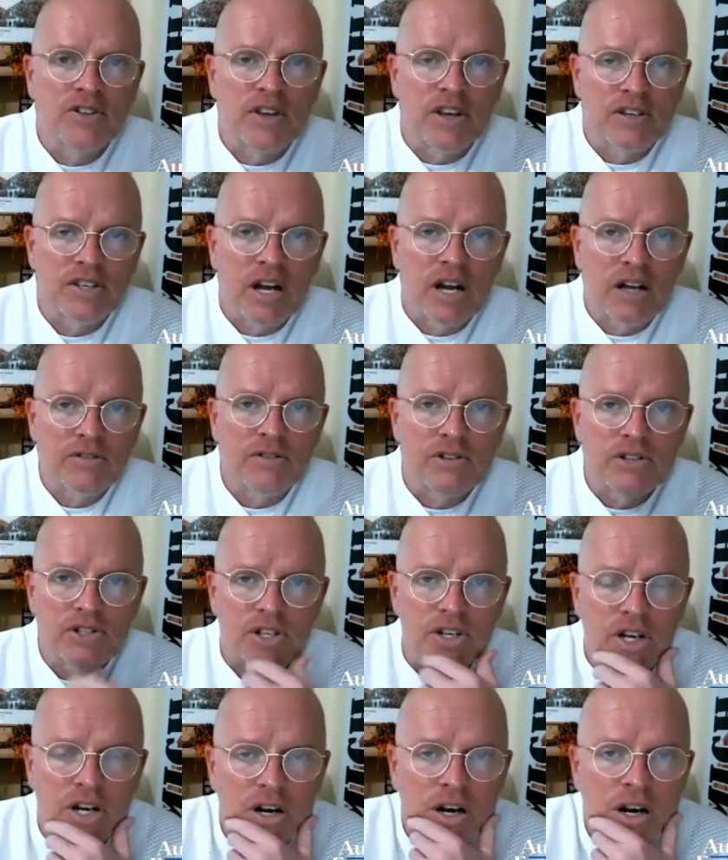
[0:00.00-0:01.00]
things out
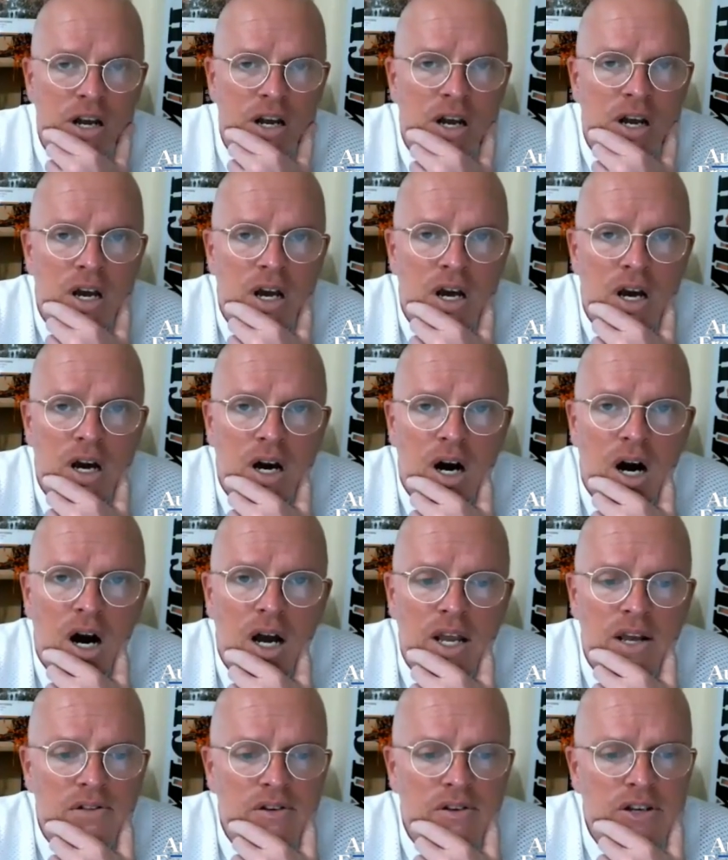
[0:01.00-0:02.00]
this year,
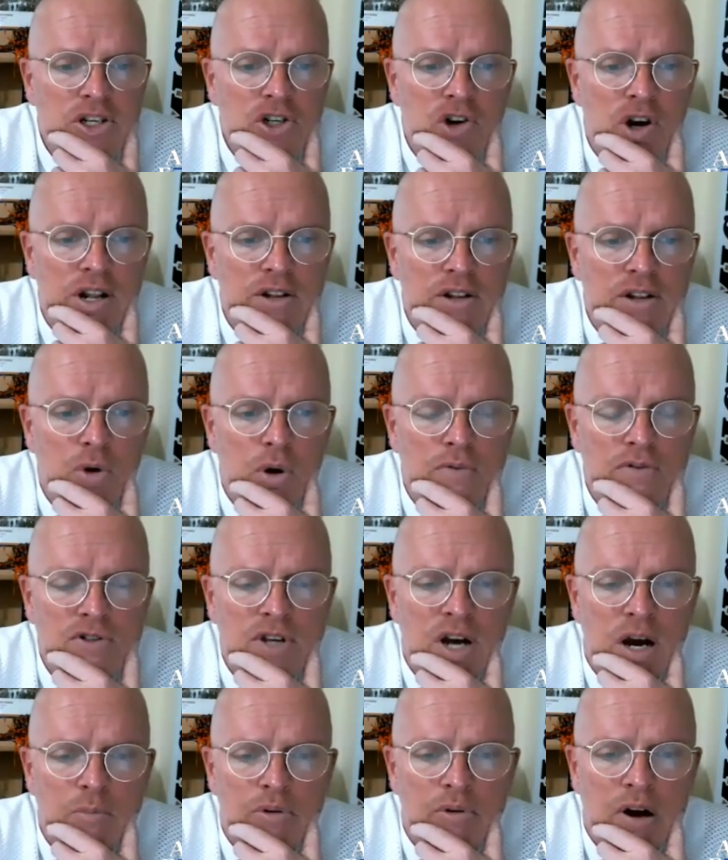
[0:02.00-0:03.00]
uh, Elias traded two of his
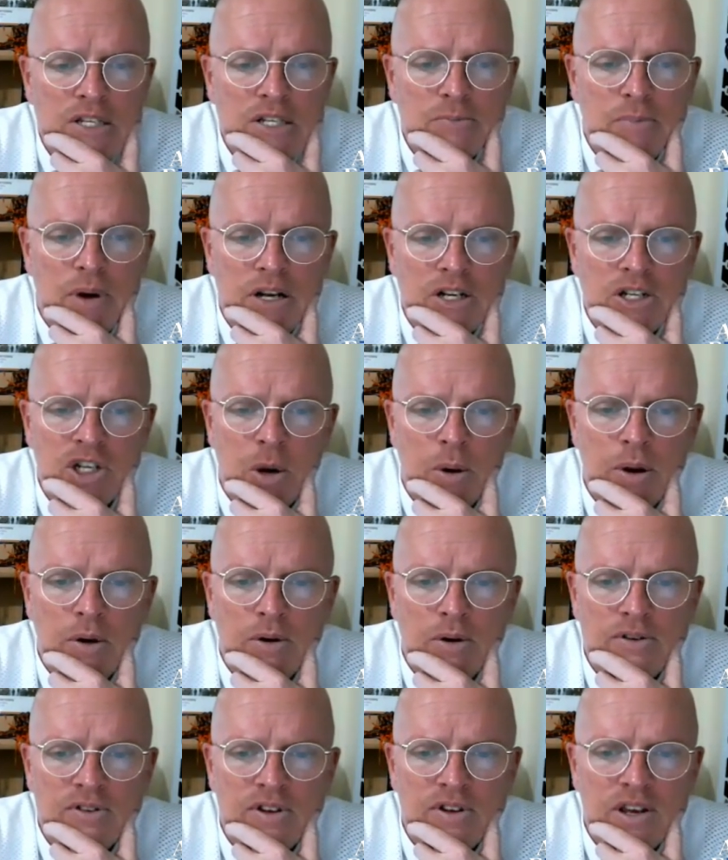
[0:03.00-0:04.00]
top prospects, Joey
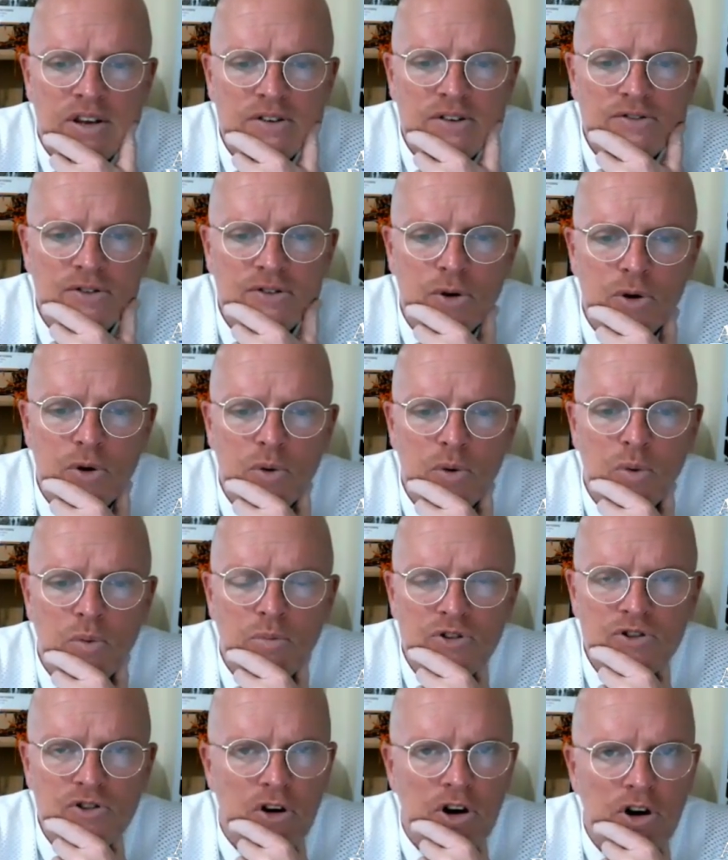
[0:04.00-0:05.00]
Ortiz, who
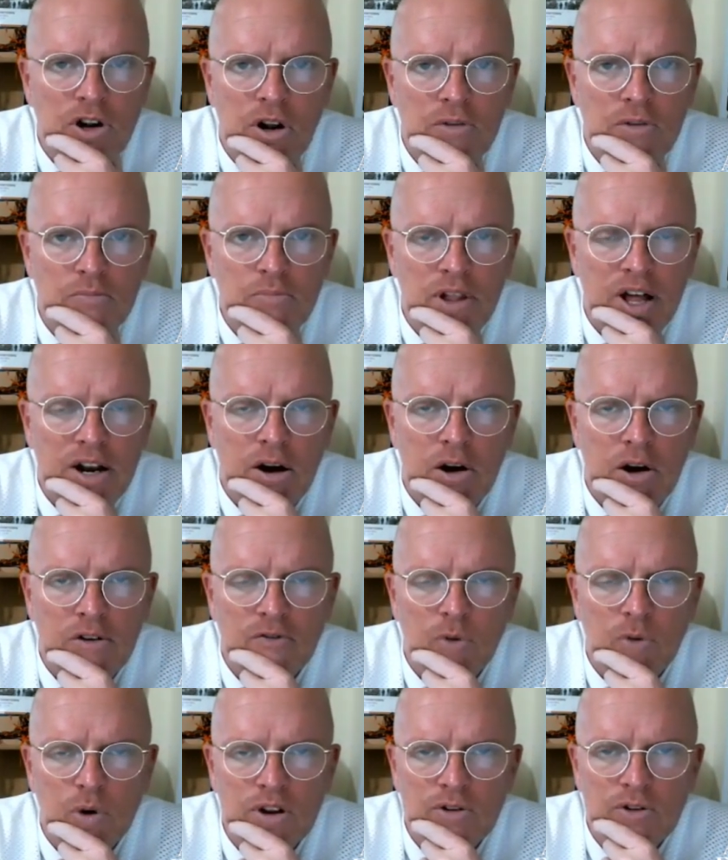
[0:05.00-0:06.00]
started and played
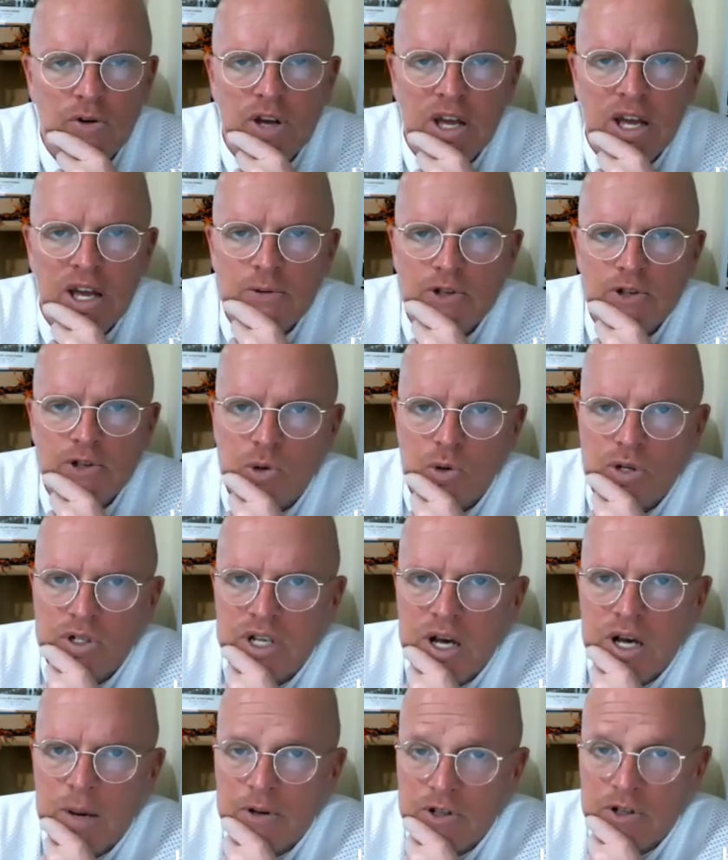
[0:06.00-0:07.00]
142 games at
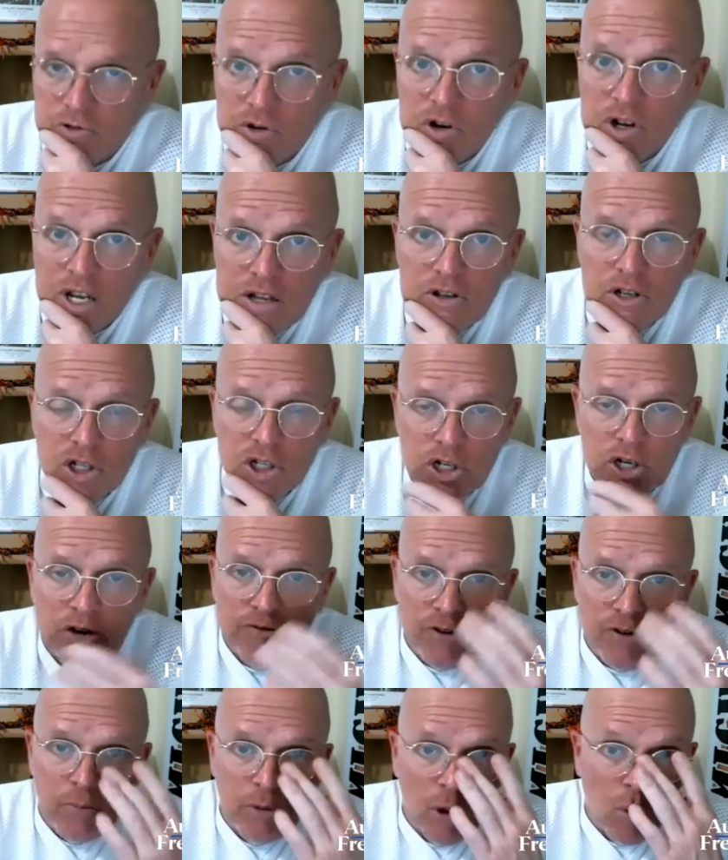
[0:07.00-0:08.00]
shortstop as a rookie this year
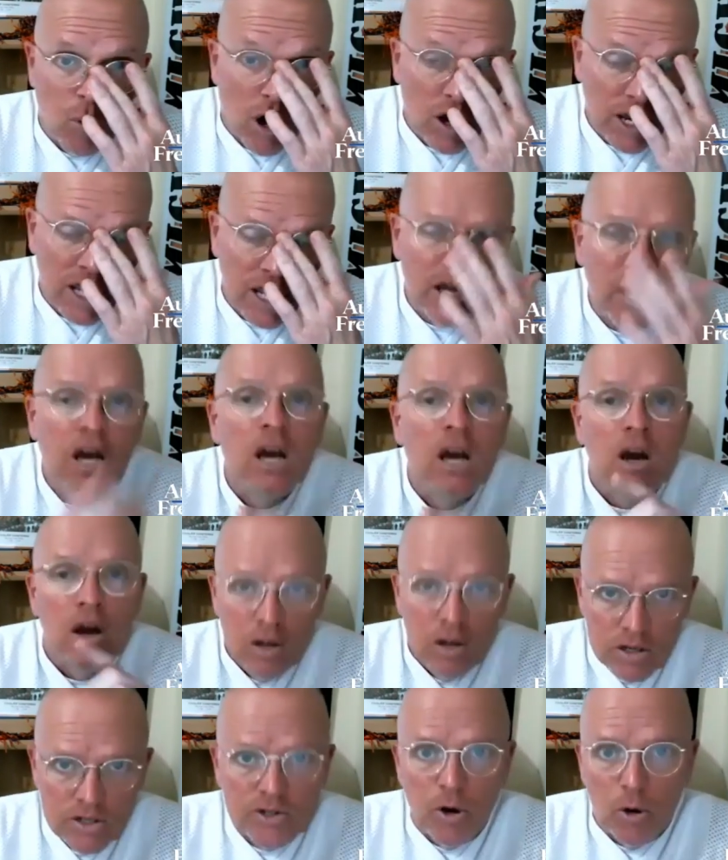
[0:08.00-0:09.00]
for Milwaukee,
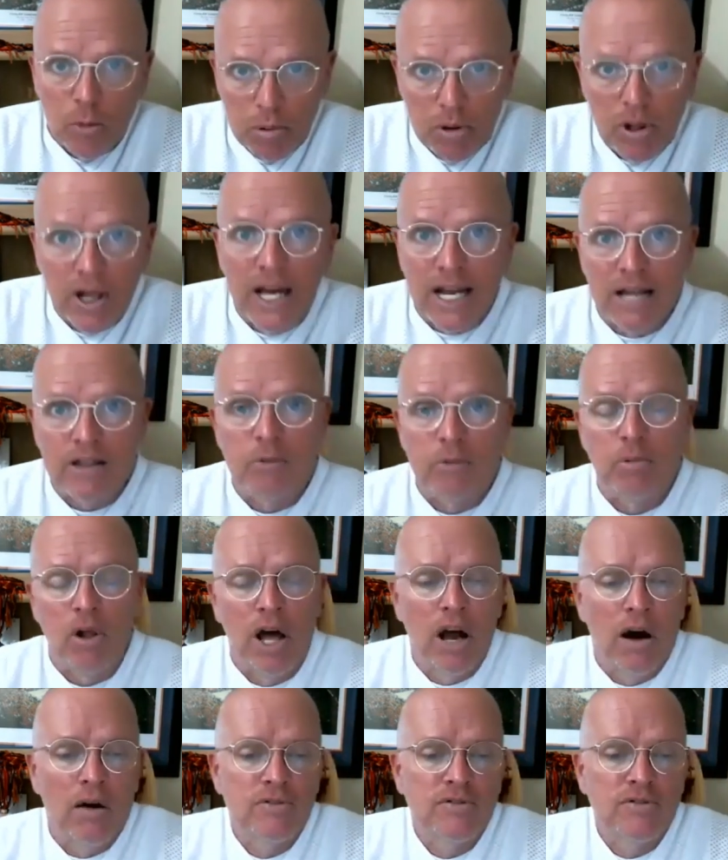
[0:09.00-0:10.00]
still playing in the
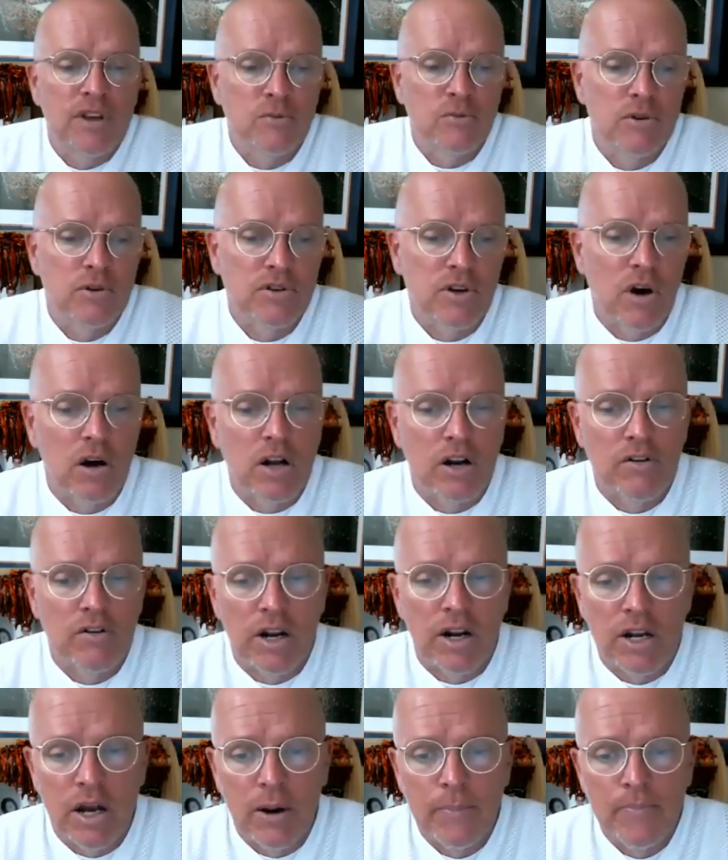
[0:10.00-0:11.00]
playoffs as we're talking
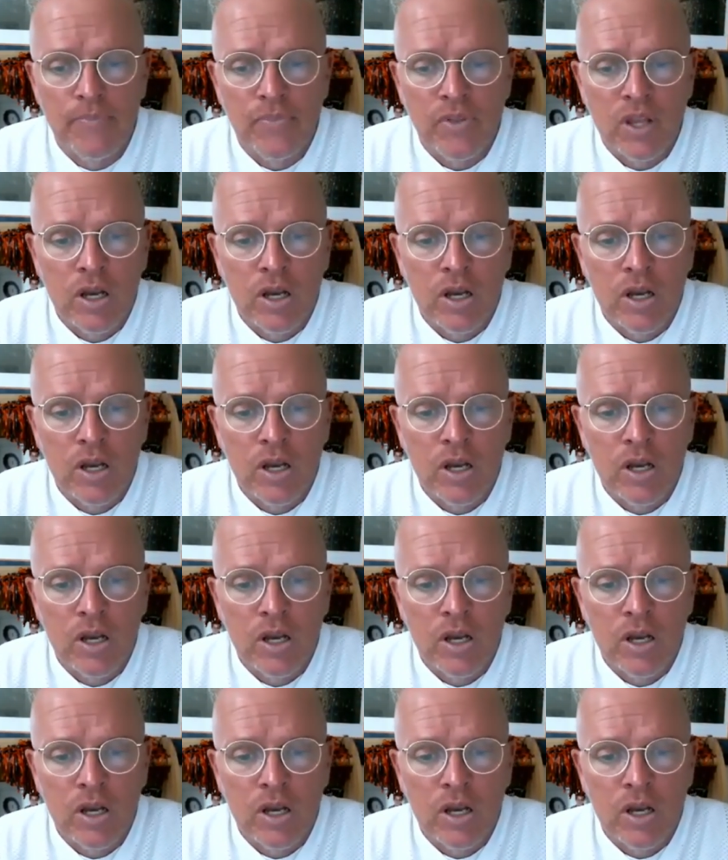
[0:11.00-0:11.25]
right now.